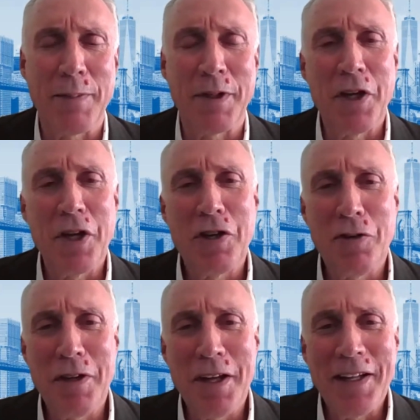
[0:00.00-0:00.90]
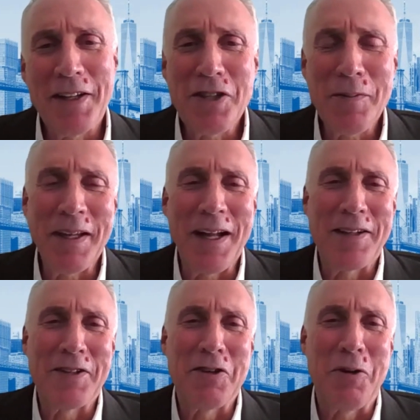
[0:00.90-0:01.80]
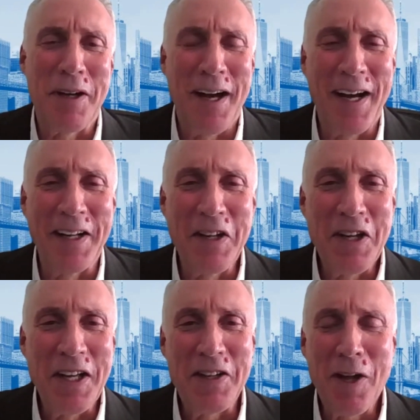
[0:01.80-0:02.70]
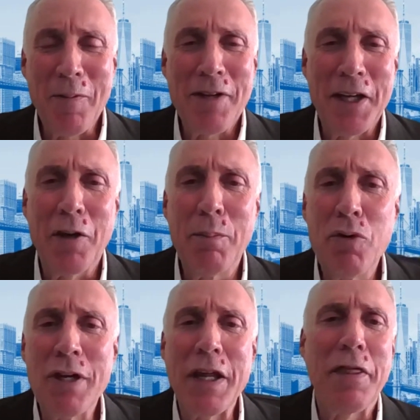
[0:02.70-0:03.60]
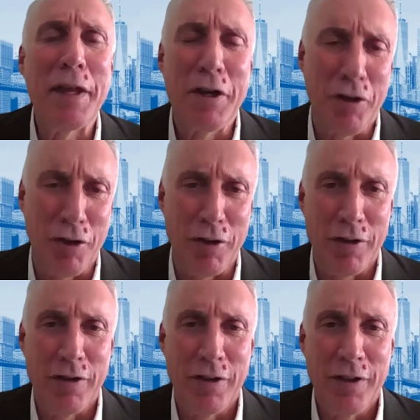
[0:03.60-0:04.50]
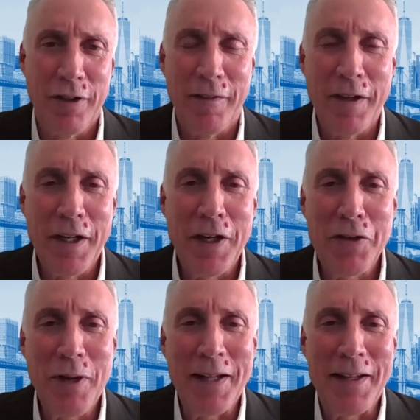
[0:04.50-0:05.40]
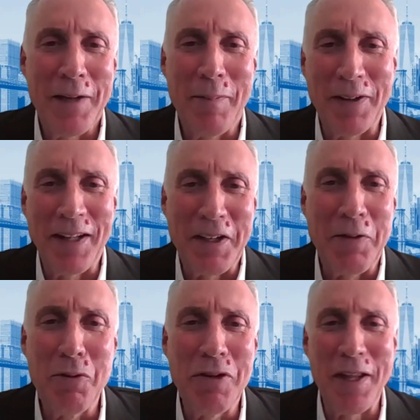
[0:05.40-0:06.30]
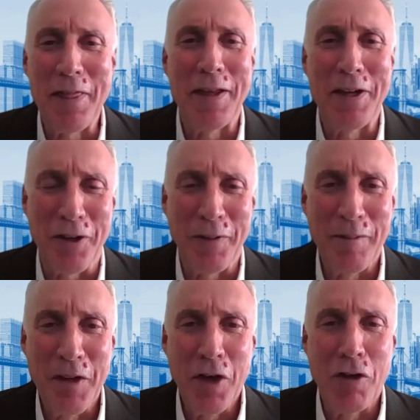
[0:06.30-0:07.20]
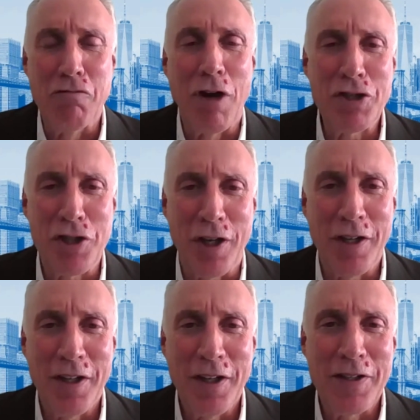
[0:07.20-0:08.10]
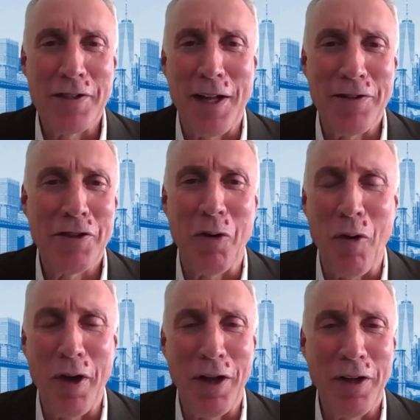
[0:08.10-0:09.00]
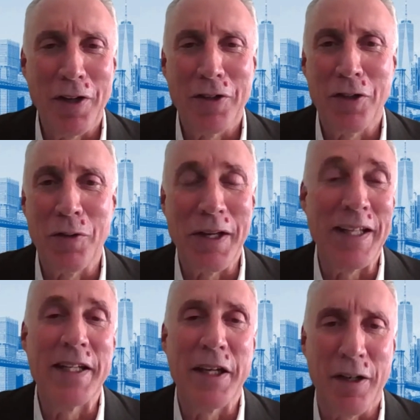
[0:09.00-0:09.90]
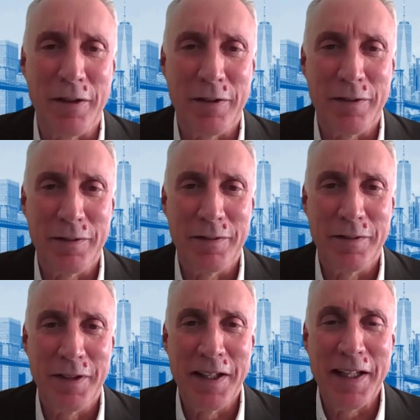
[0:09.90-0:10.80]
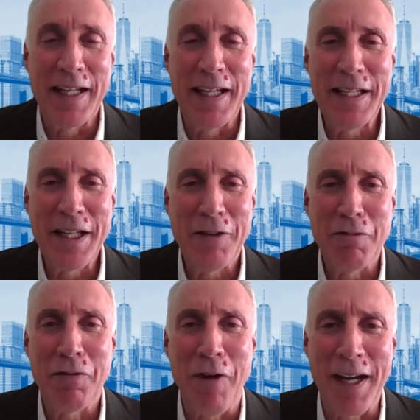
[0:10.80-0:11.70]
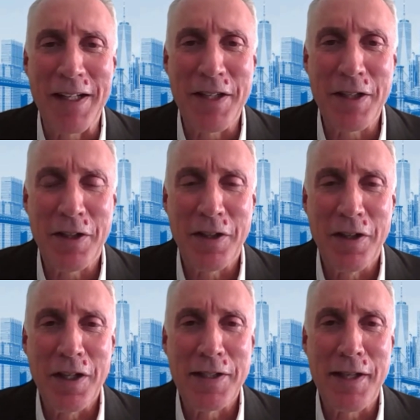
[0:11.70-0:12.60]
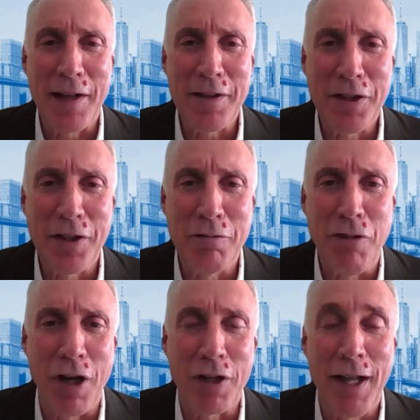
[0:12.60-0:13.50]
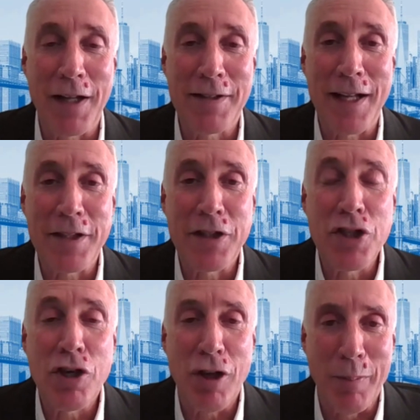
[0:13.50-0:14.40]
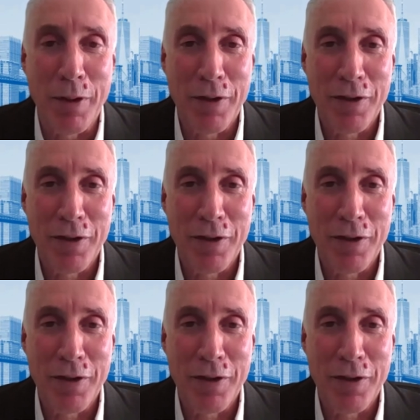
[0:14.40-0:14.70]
But there's something else that's going on. It's almost like kabuki theater. Here's what I think about the kabuki theater. Russia sells their oil to India. India refines it, sells it to Europe.